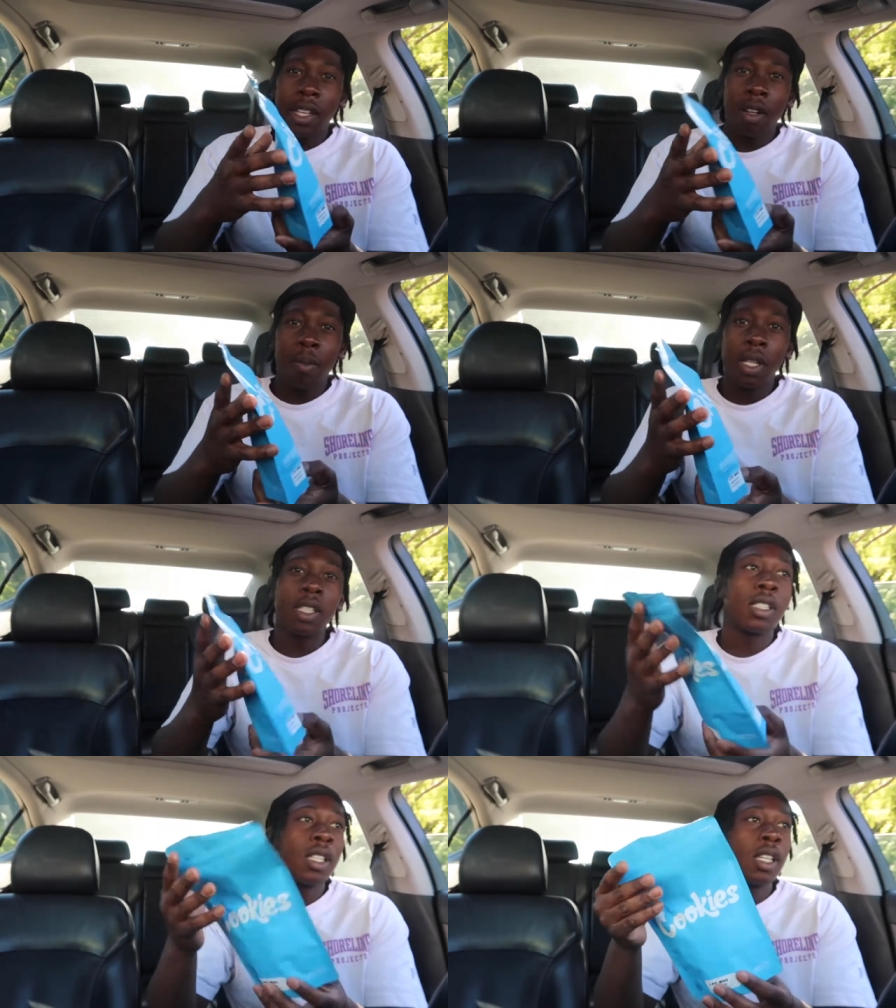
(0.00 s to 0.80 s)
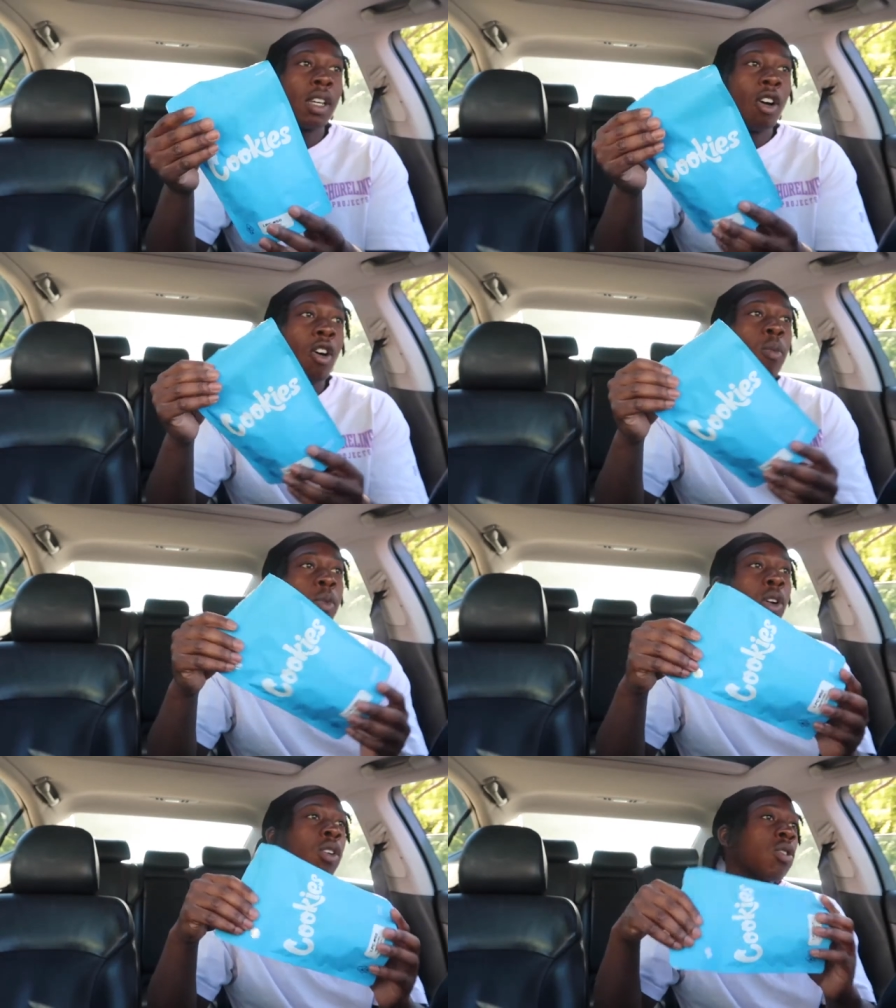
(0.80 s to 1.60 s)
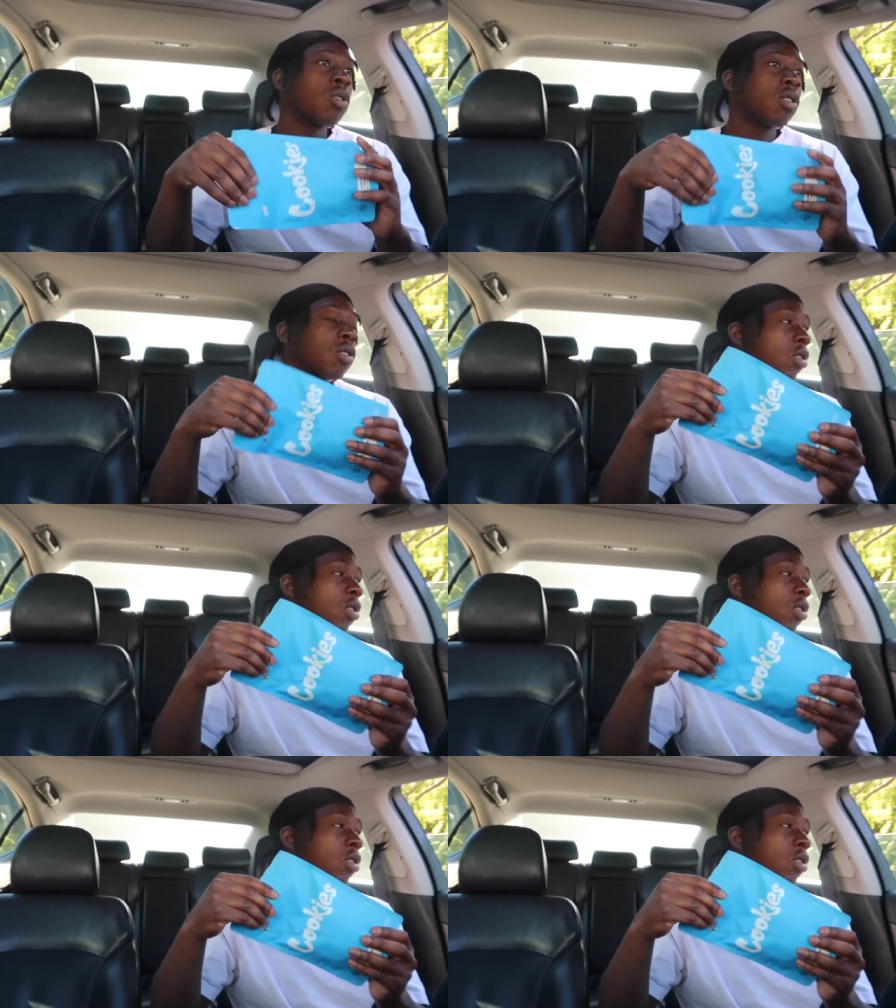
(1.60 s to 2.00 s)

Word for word: L P C, homegrown.